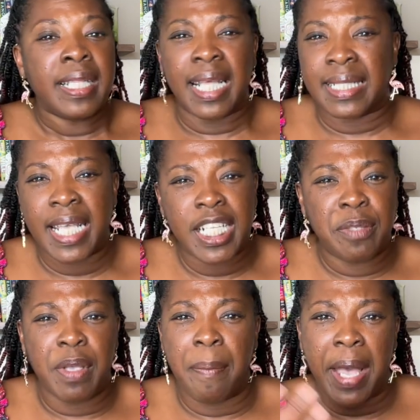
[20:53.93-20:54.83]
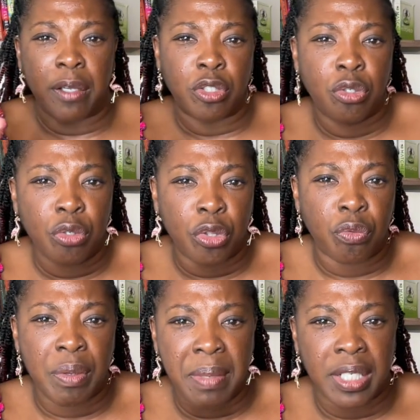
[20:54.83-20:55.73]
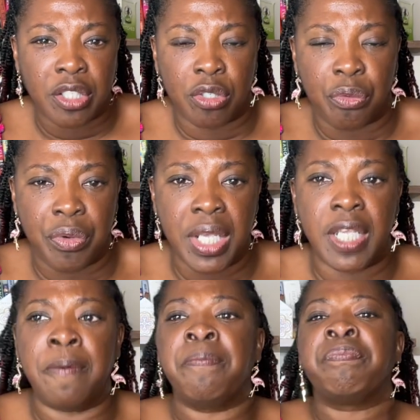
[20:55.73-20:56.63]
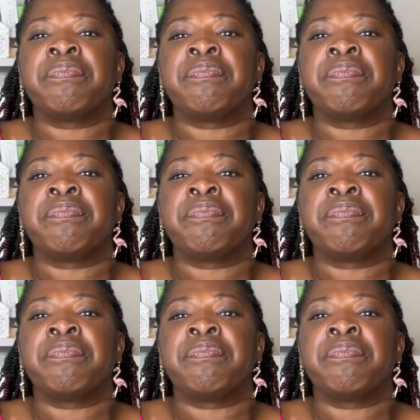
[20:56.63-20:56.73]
that takes me about 2 to 3 minutes to read.